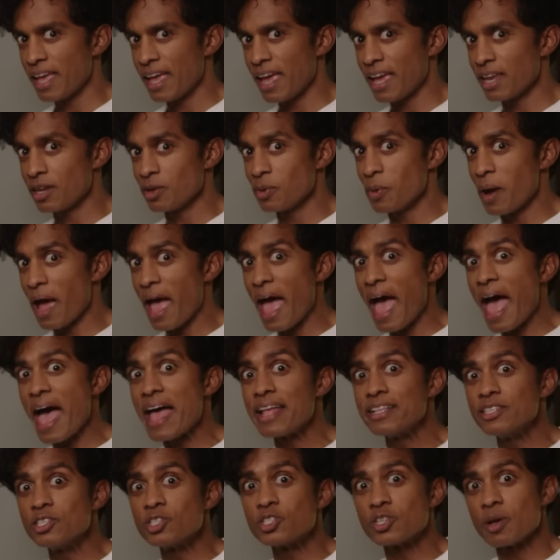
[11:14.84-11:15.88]
and you
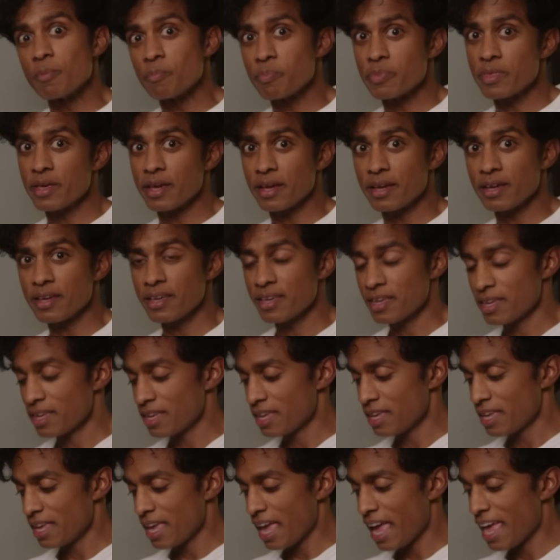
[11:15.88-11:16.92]
add something.
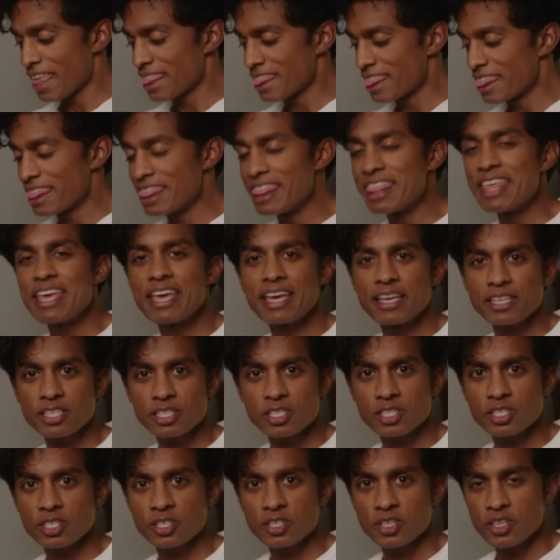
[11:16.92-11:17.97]
And
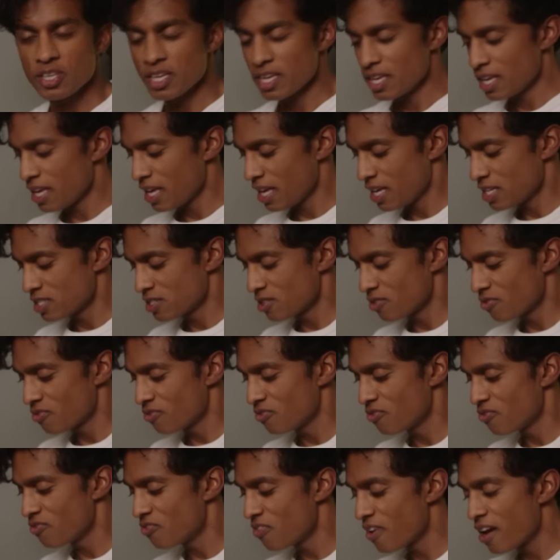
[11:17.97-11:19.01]
this is a
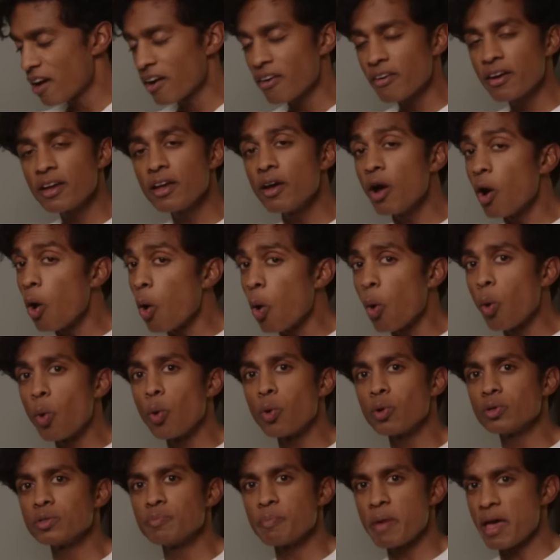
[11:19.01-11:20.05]
very
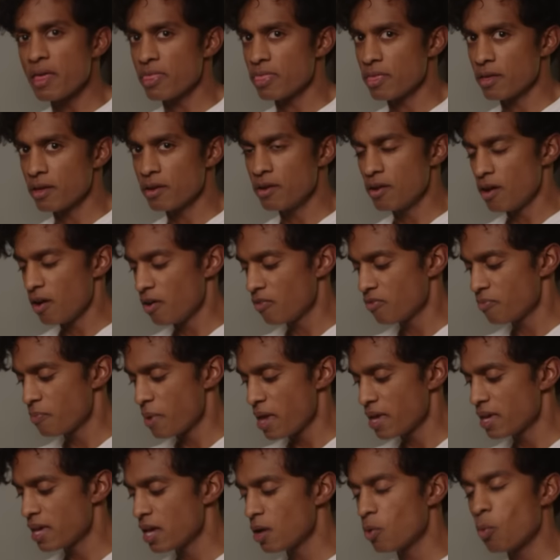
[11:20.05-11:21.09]
old method of
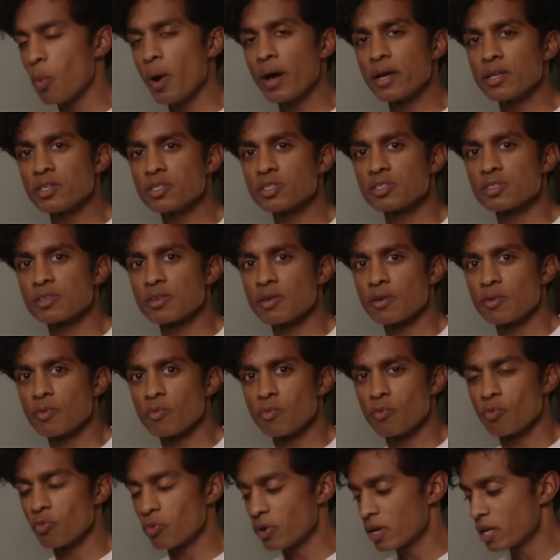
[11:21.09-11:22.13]
making whites
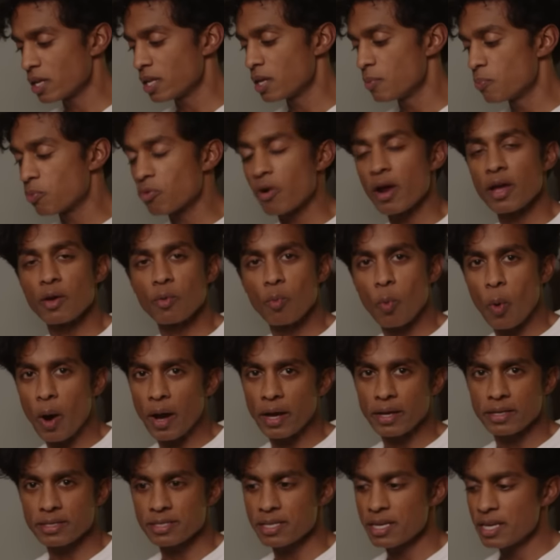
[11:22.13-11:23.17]
really bright
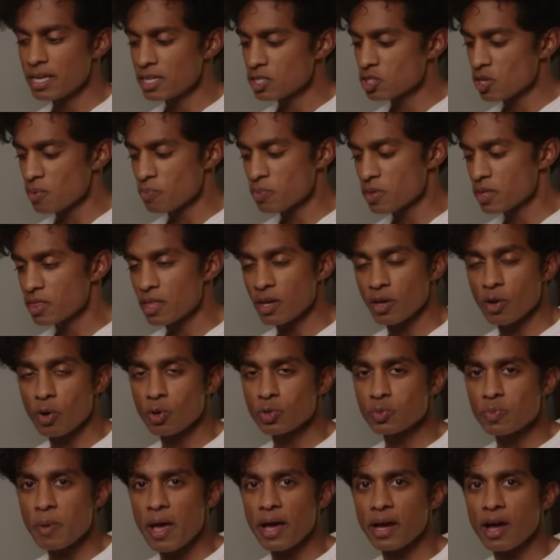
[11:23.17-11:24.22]
white, something that
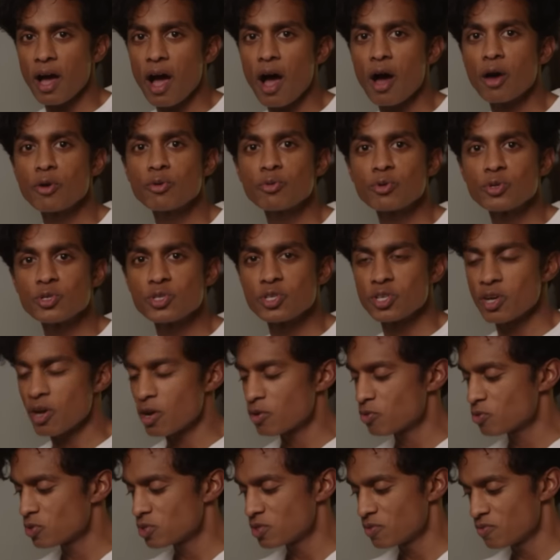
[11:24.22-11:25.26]
goes back hundreds and
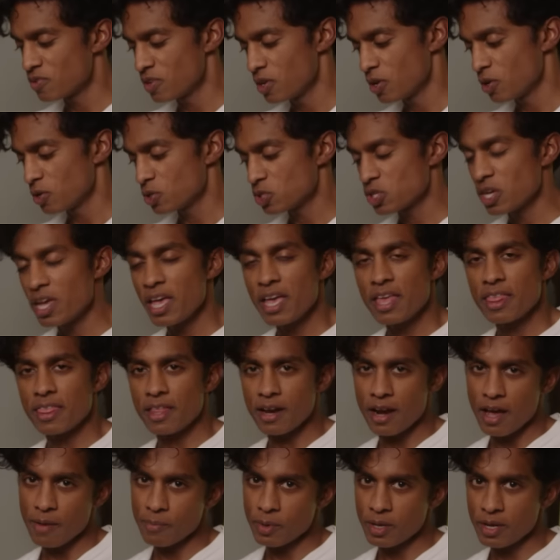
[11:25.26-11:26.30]
hundreds of years
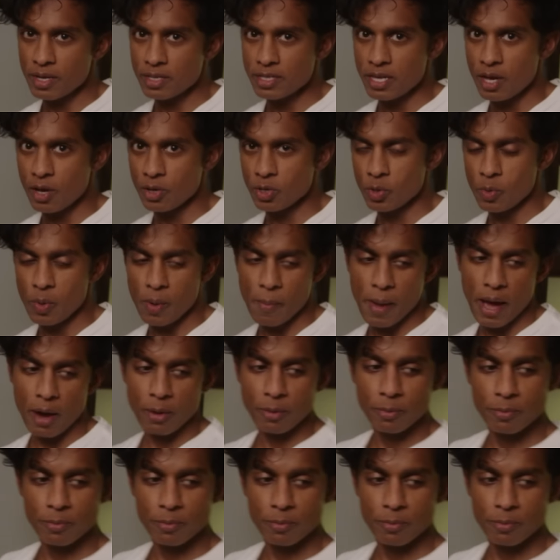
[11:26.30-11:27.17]
that I'm going to tell you about.